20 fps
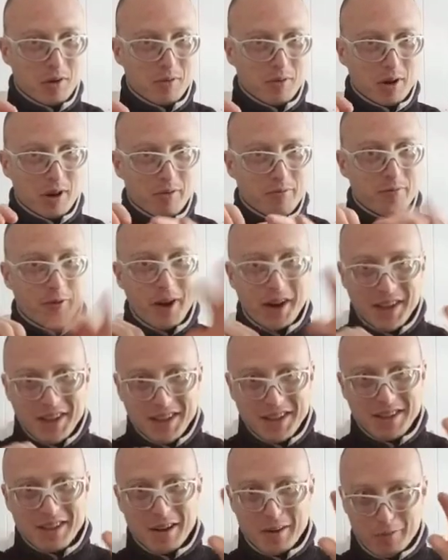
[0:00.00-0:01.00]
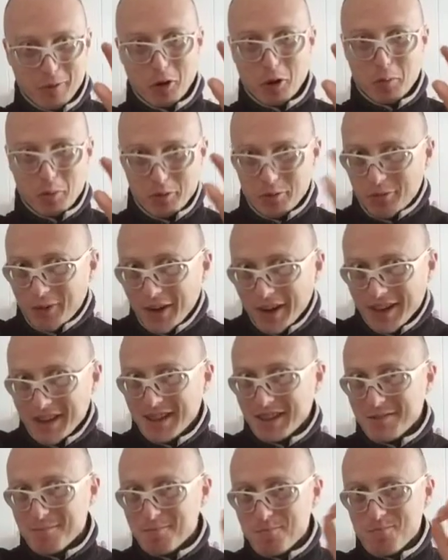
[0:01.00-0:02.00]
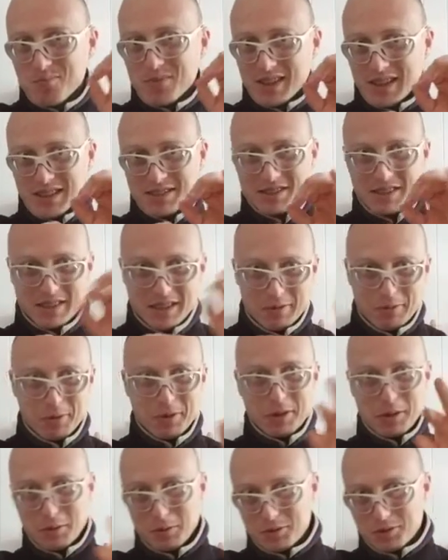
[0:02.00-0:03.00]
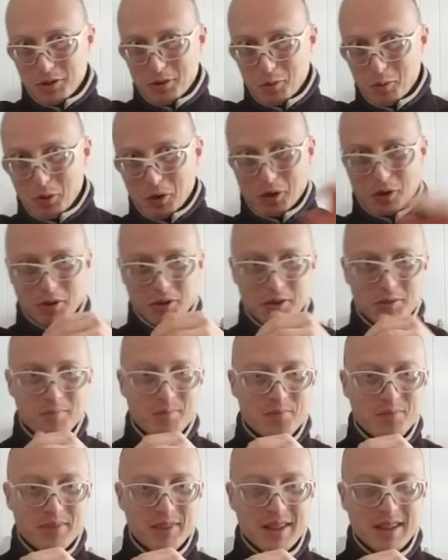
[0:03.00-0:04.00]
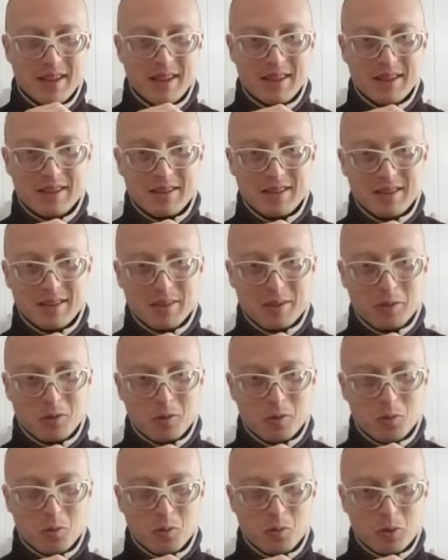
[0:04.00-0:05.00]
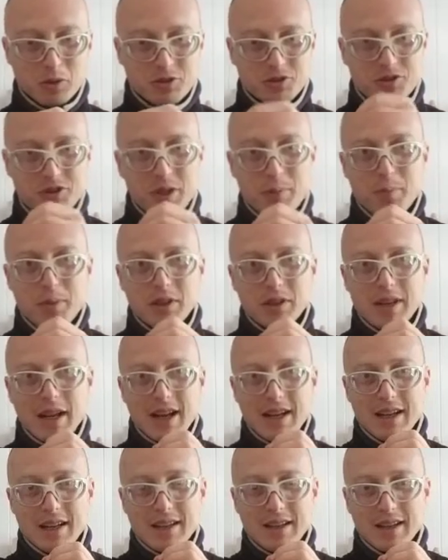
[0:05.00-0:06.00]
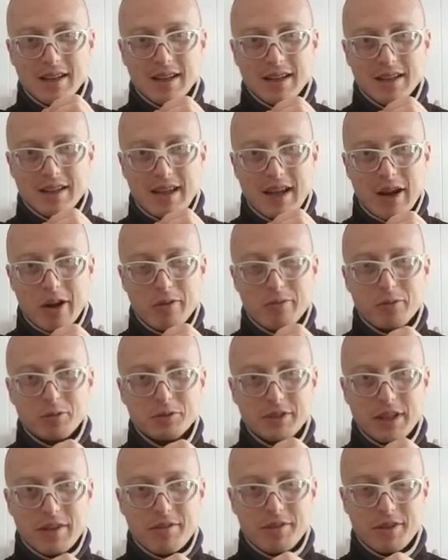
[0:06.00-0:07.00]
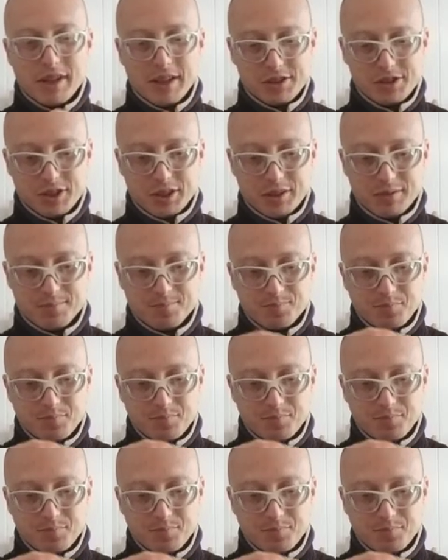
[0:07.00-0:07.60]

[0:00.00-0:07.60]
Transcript: A fight, a verbal fight, is a different use of the word. We've stipulated a careful definition,